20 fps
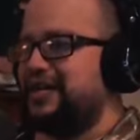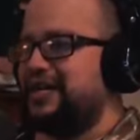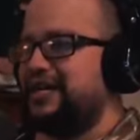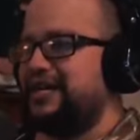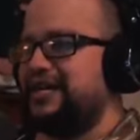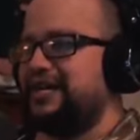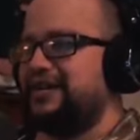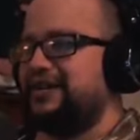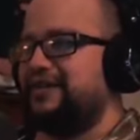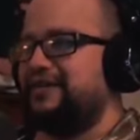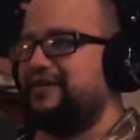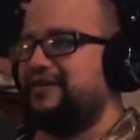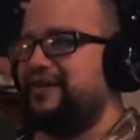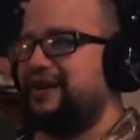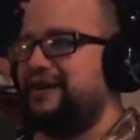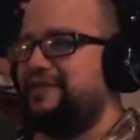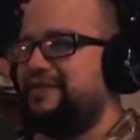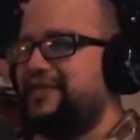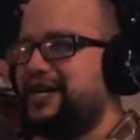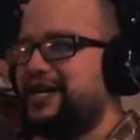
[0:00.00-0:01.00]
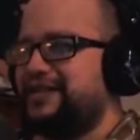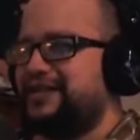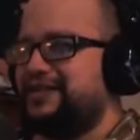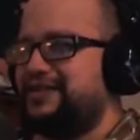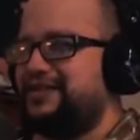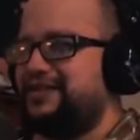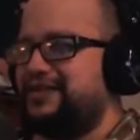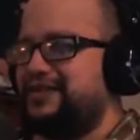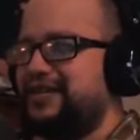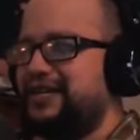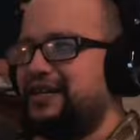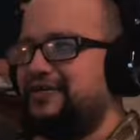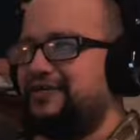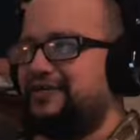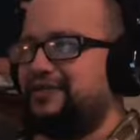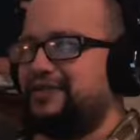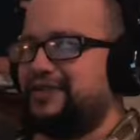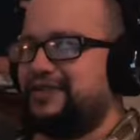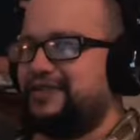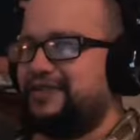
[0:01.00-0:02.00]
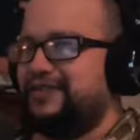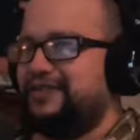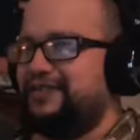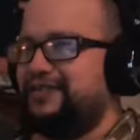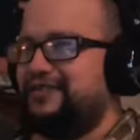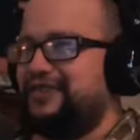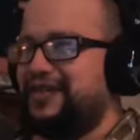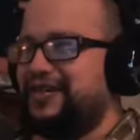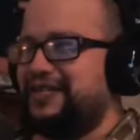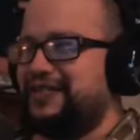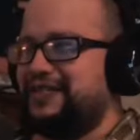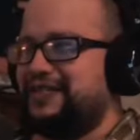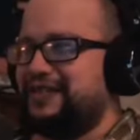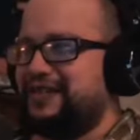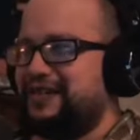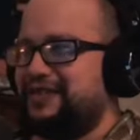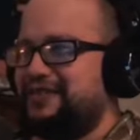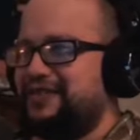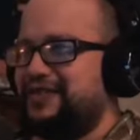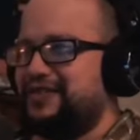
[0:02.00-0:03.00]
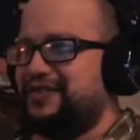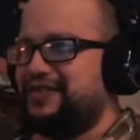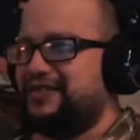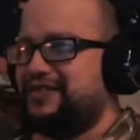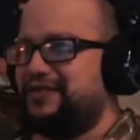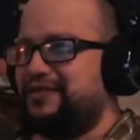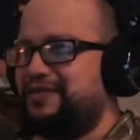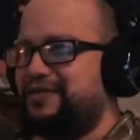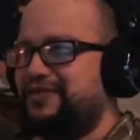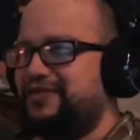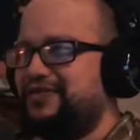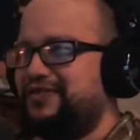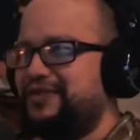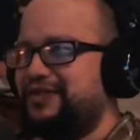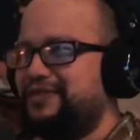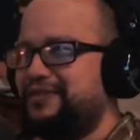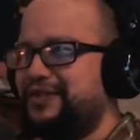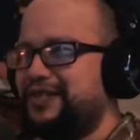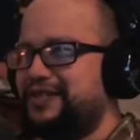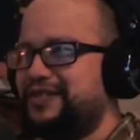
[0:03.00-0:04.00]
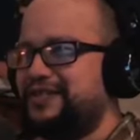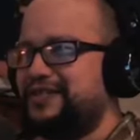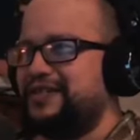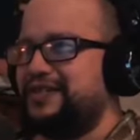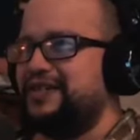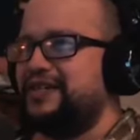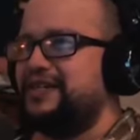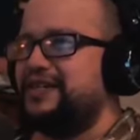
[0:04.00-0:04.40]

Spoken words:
and then go right back to shooting everyone's, you know, faces off and just hoping for the best.